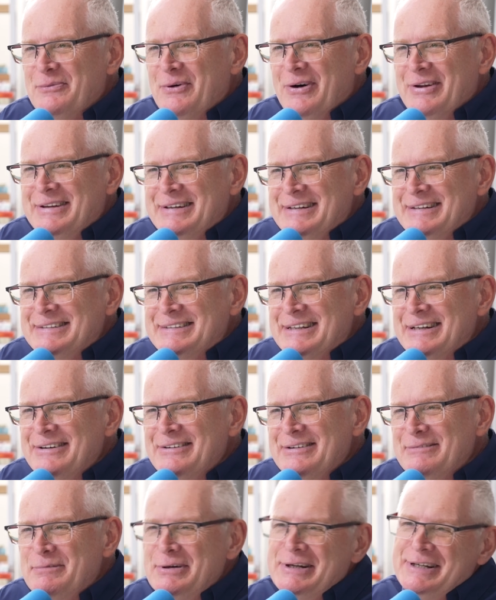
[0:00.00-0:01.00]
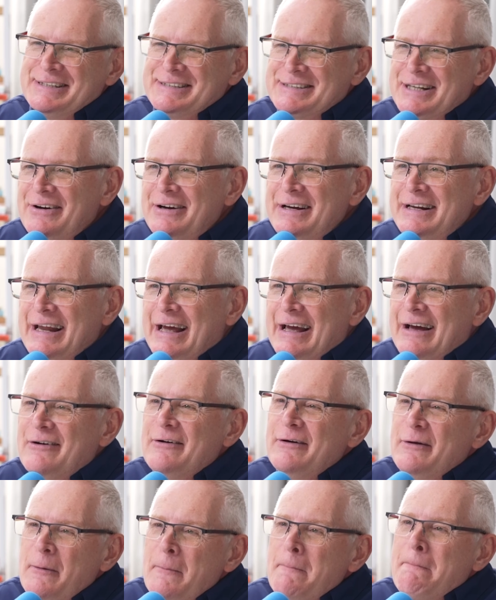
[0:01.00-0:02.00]
wanted to and put your sign
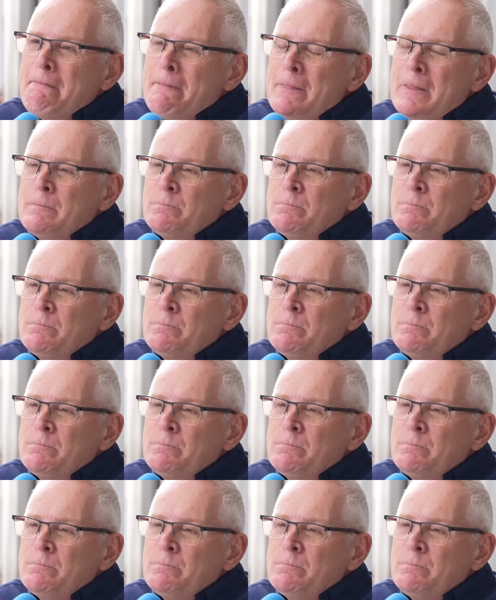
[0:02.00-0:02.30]
out. Yeah.